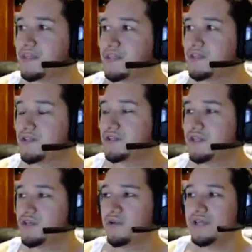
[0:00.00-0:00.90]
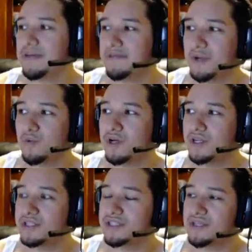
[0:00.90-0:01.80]
Usually you only have like
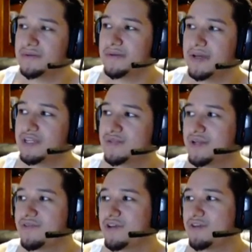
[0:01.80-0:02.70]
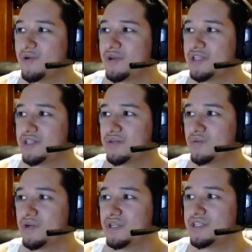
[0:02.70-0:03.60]
one CB Mage, but if you have more than
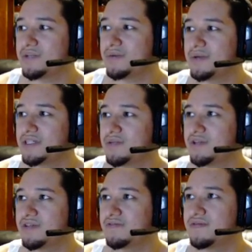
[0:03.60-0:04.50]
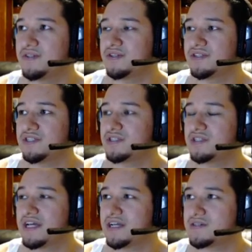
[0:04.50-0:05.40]
one CB Mage, I believe you can just
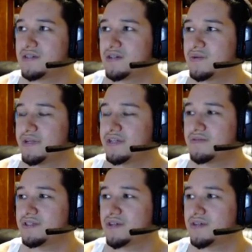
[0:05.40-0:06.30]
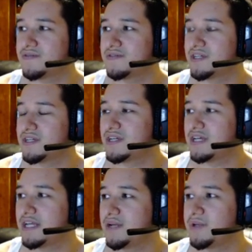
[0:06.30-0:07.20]
stack Weaken Resolve
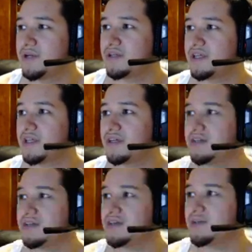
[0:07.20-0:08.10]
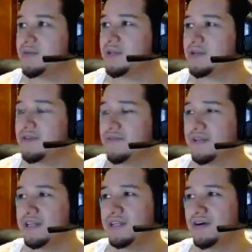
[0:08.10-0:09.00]
and it'll be okay. But you
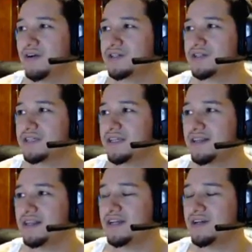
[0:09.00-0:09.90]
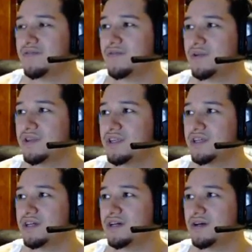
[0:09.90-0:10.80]
definitely need archers in there for
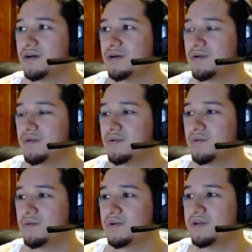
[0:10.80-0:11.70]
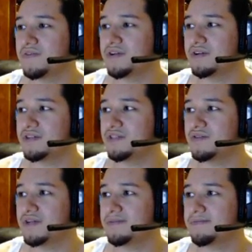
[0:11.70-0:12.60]
the Wind of Courage,
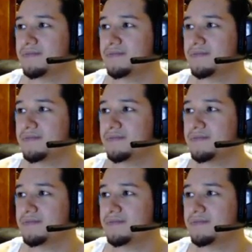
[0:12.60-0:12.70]
right?